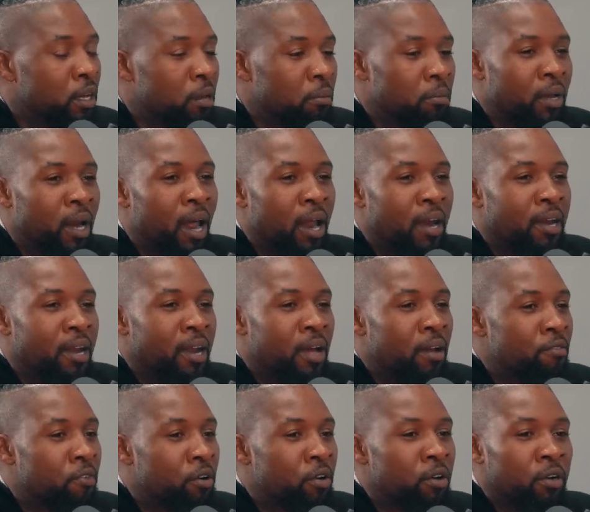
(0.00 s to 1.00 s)
but I
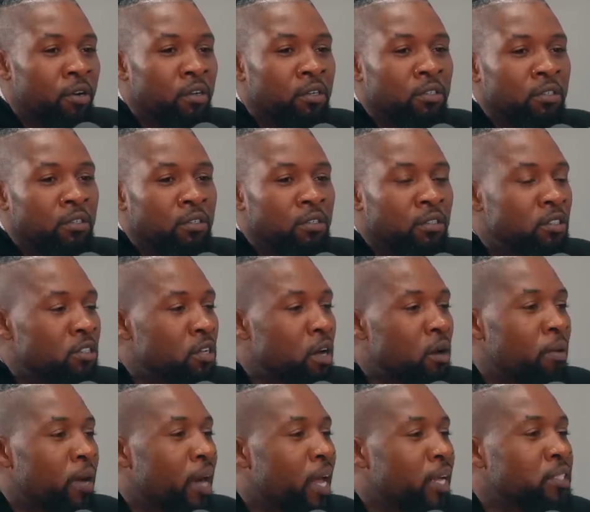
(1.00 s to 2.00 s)
never saw
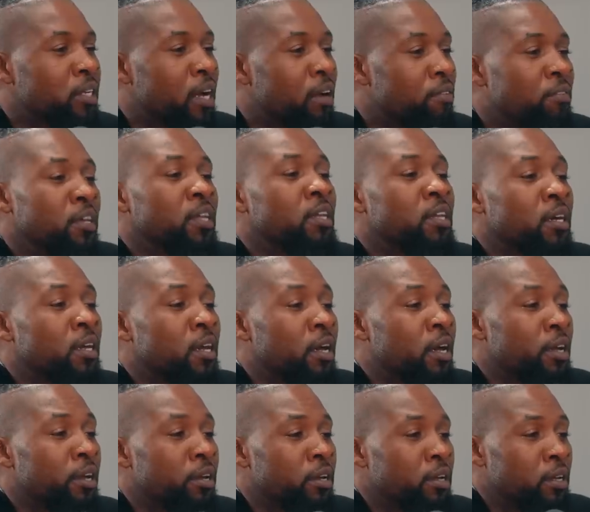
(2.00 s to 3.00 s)
what HIV looked
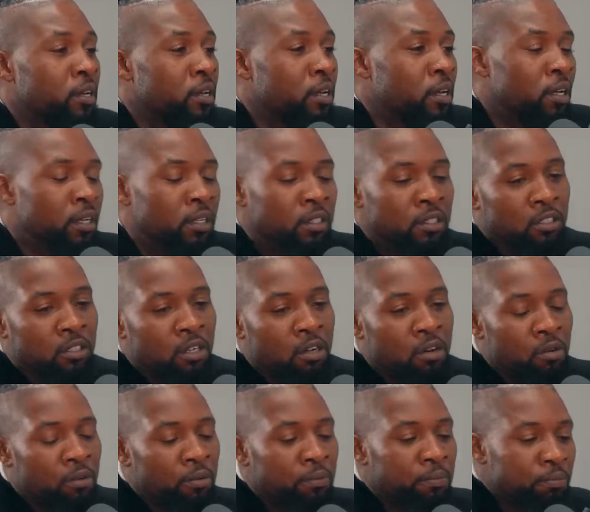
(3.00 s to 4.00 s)
like.
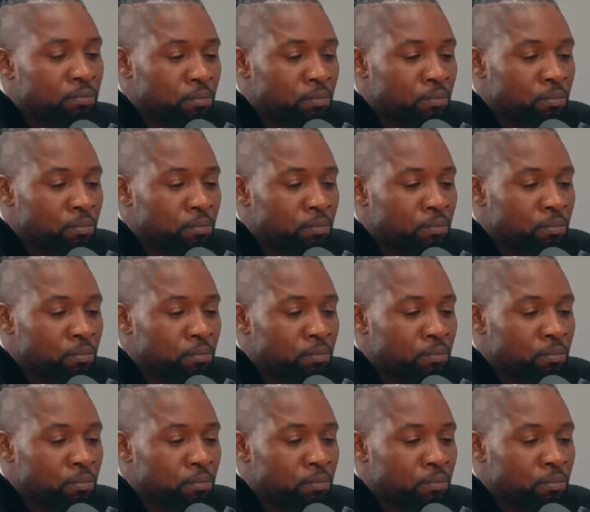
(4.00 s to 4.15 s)
So